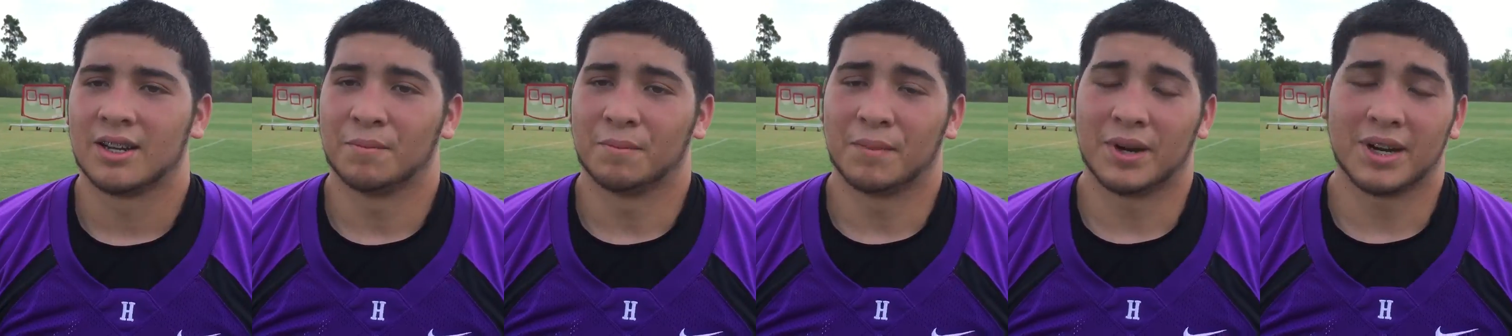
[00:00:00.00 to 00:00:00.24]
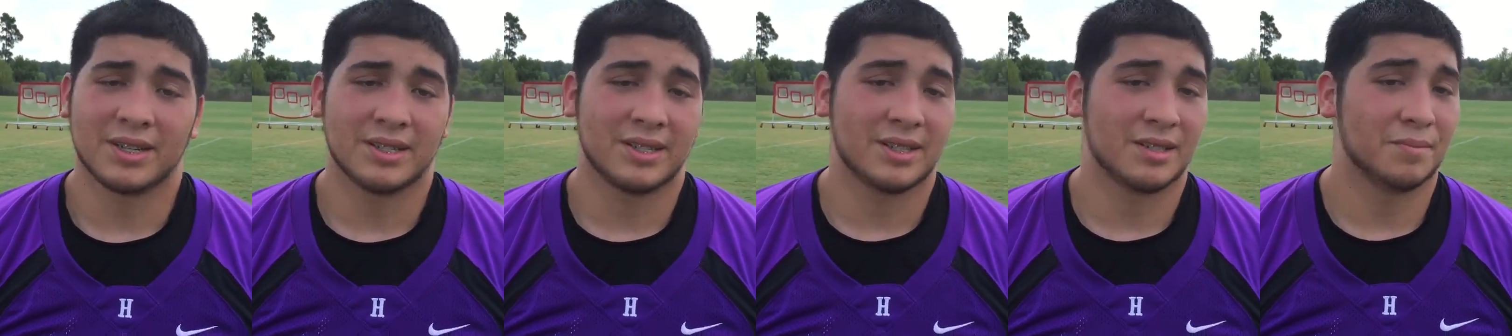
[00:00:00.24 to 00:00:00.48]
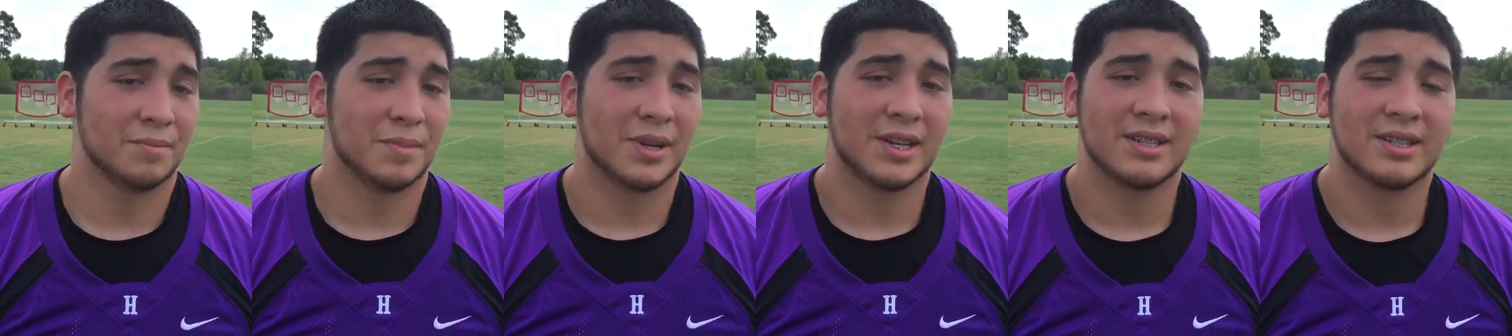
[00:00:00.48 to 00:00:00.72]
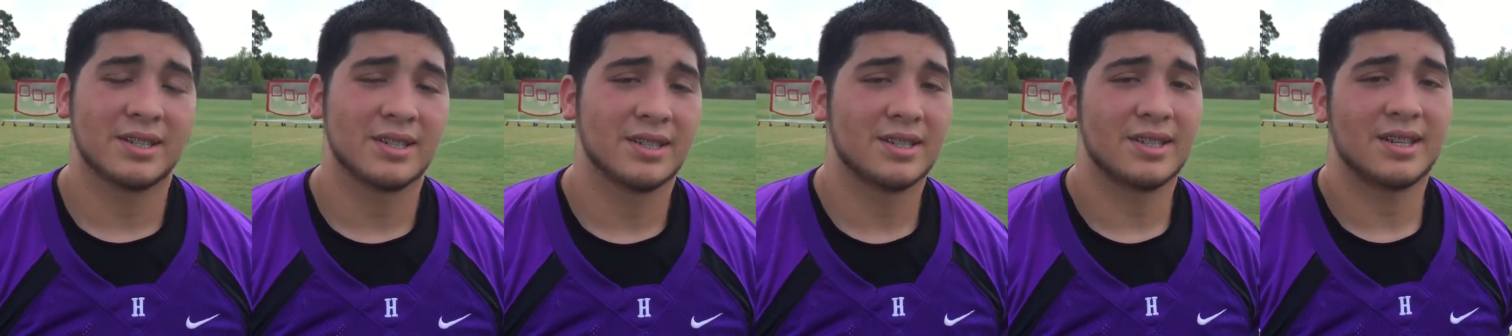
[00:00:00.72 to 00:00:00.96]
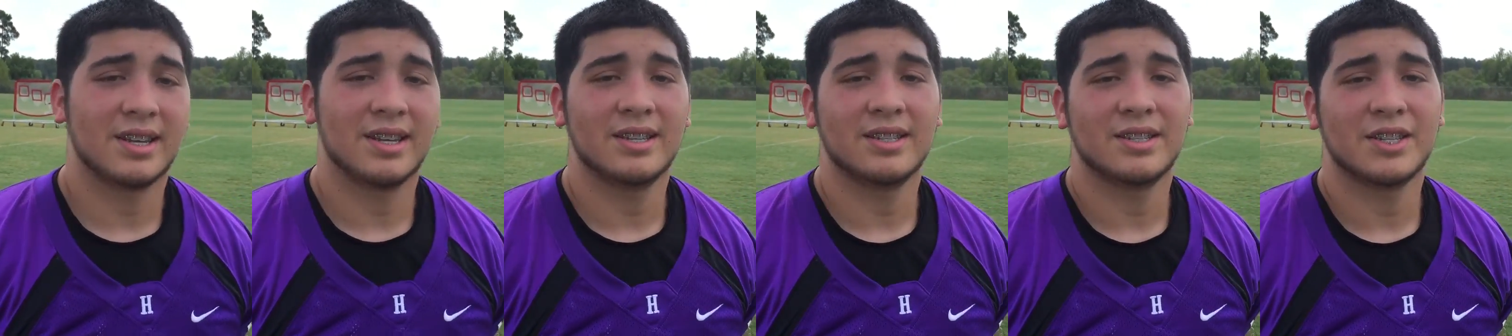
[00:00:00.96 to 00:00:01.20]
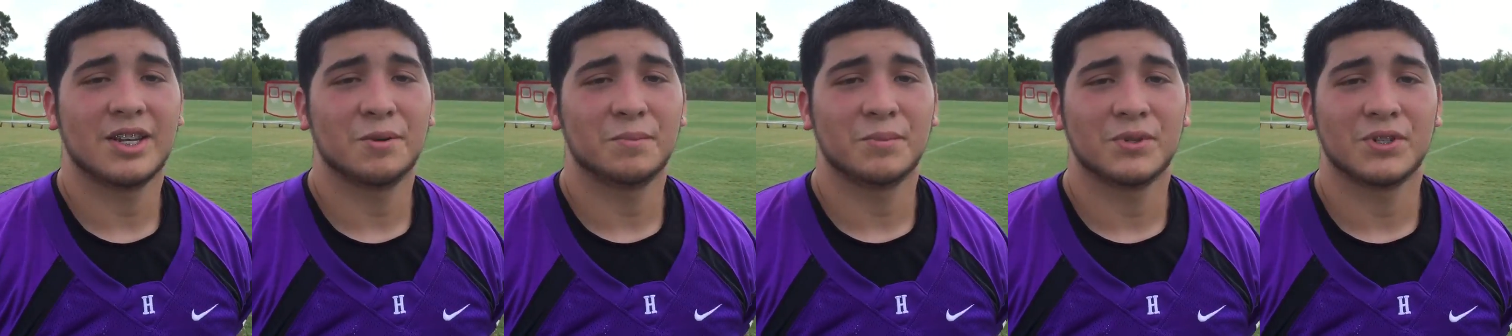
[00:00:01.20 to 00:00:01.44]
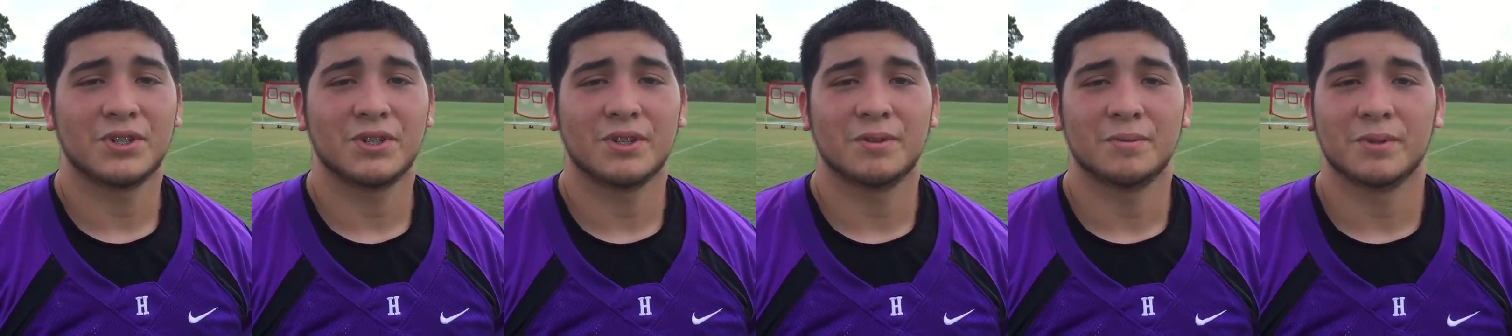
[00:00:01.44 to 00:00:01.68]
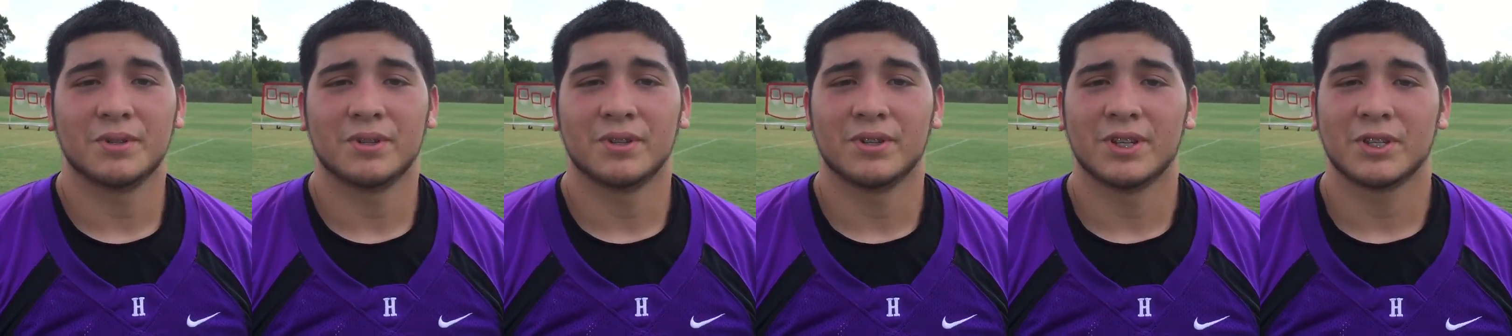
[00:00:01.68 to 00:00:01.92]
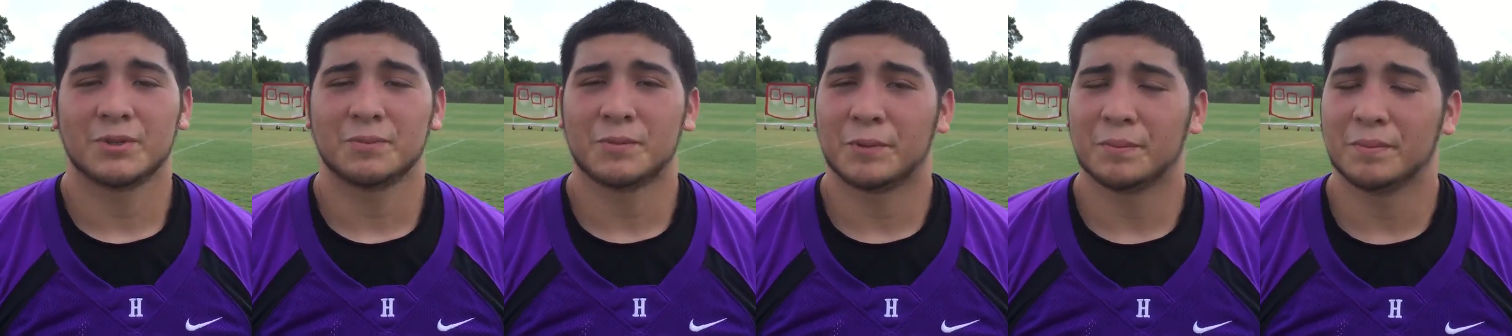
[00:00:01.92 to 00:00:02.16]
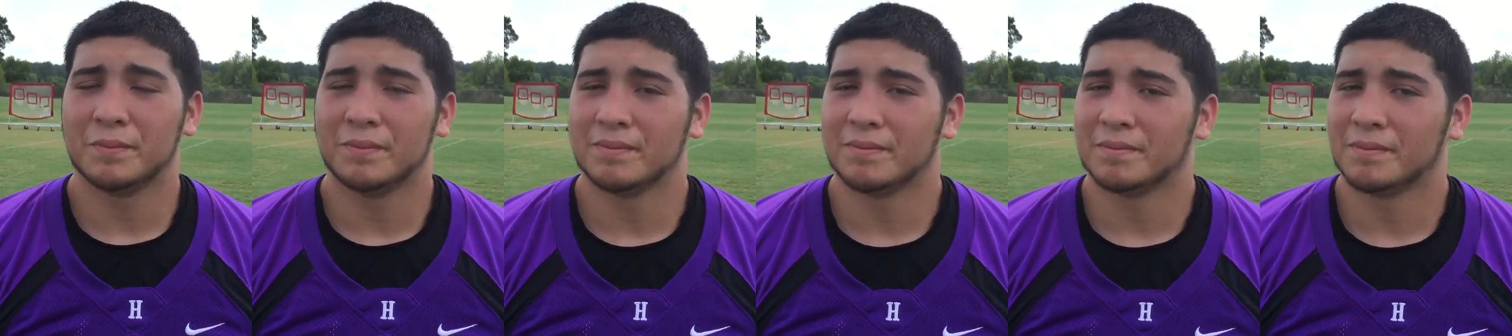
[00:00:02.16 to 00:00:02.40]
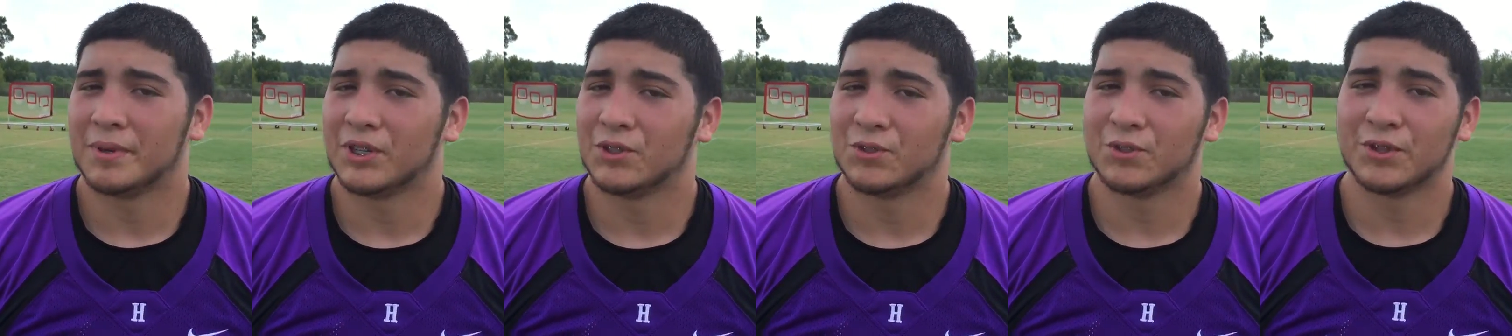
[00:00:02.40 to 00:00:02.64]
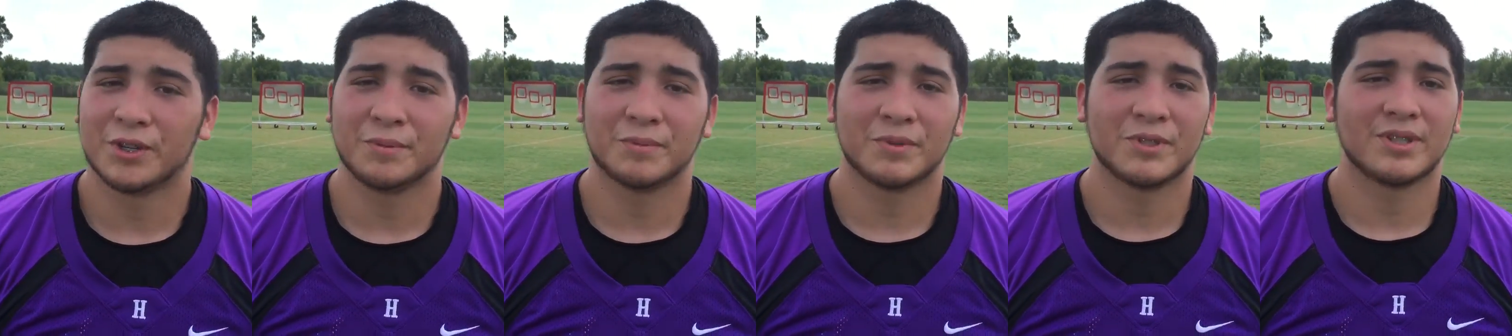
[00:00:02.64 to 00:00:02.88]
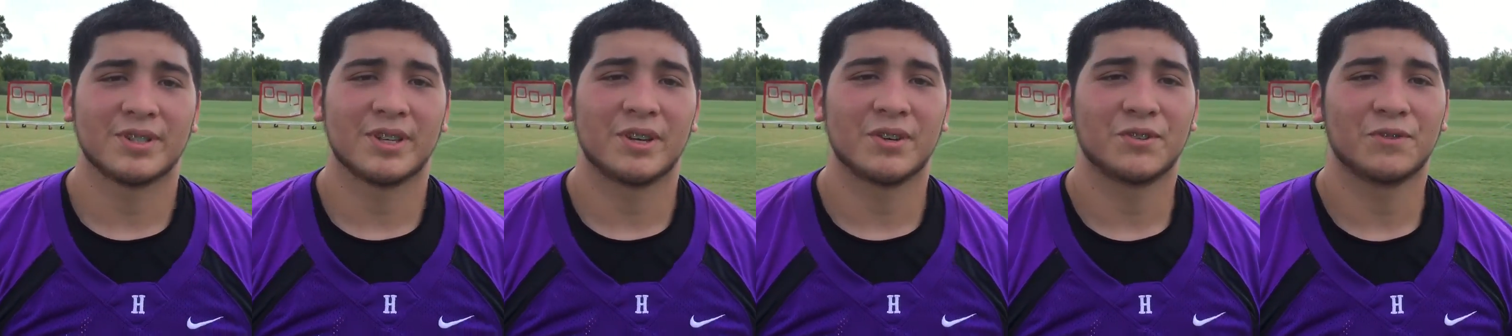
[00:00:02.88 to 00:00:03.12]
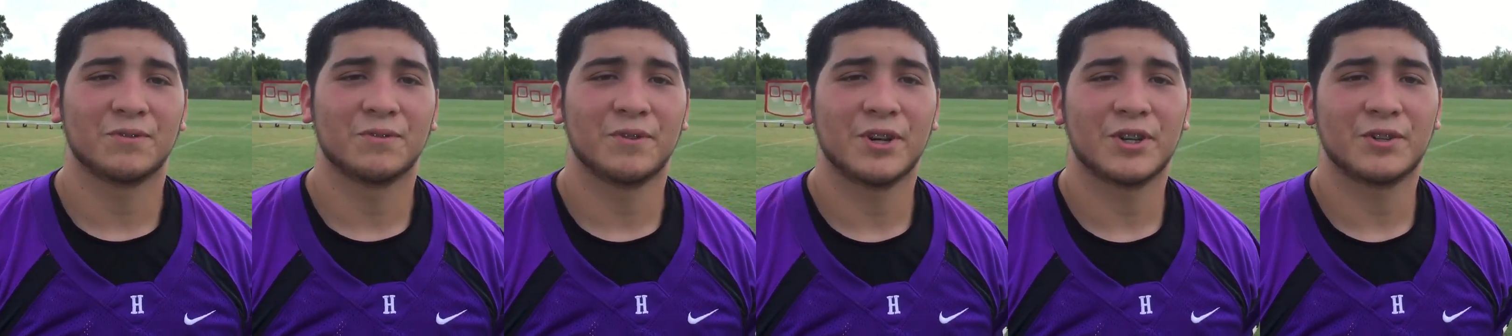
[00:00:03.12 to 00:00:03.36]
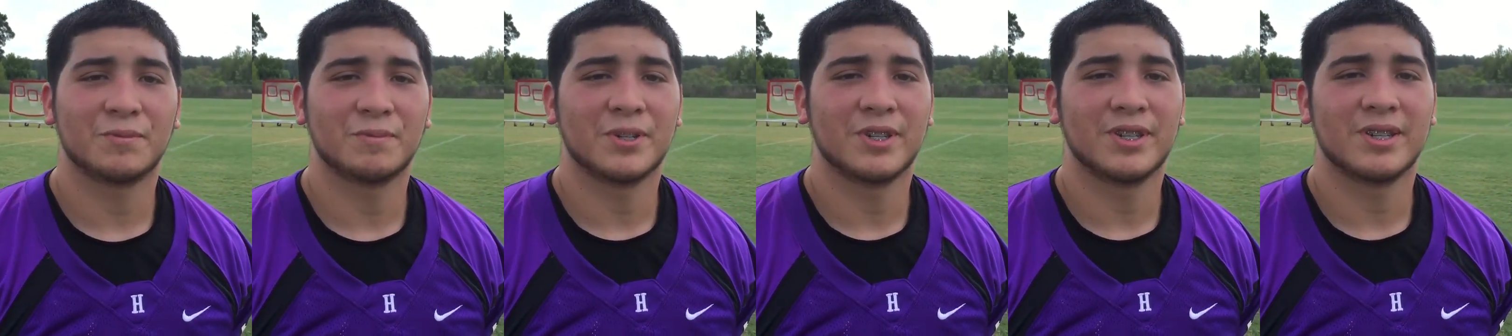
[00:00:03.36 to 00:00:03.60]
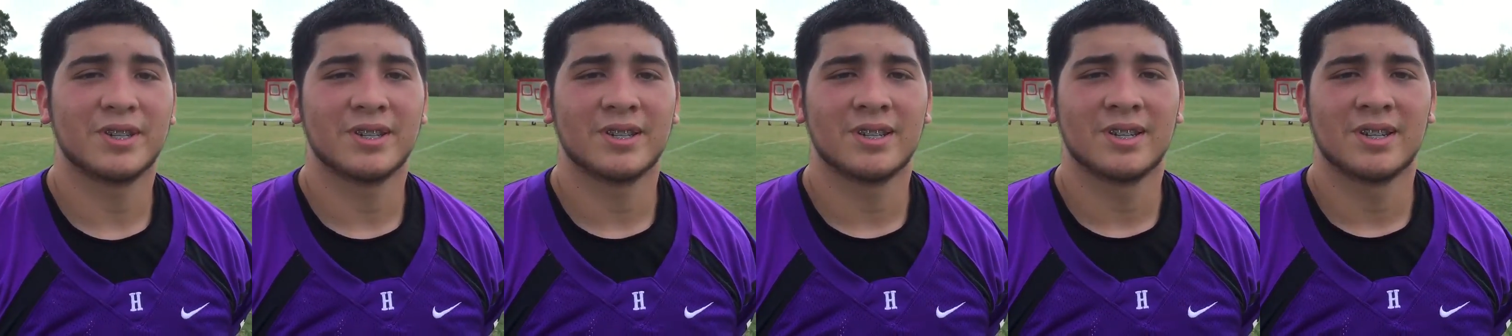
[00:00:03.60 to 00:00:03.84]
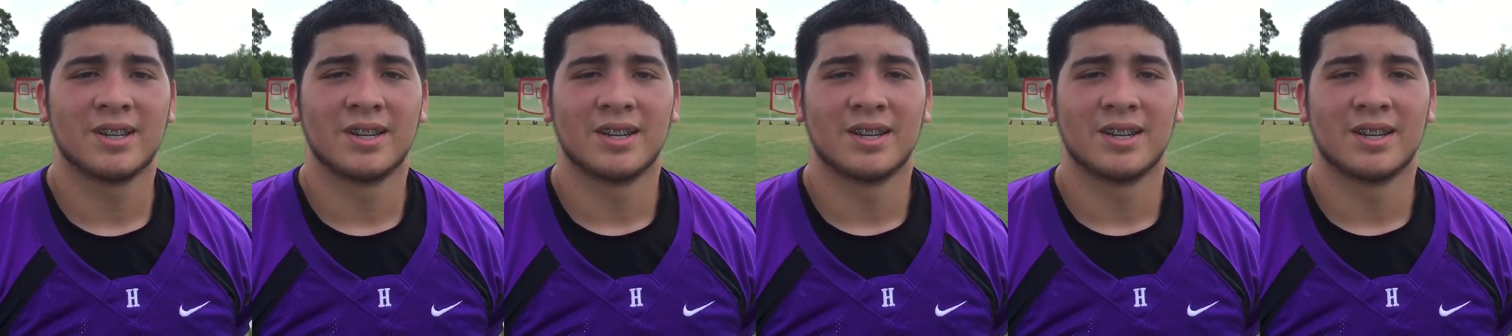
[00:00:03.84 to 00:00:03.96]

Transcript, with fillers: Mine's to make the state championship. You know, that's my, my dream since I was a freshman here.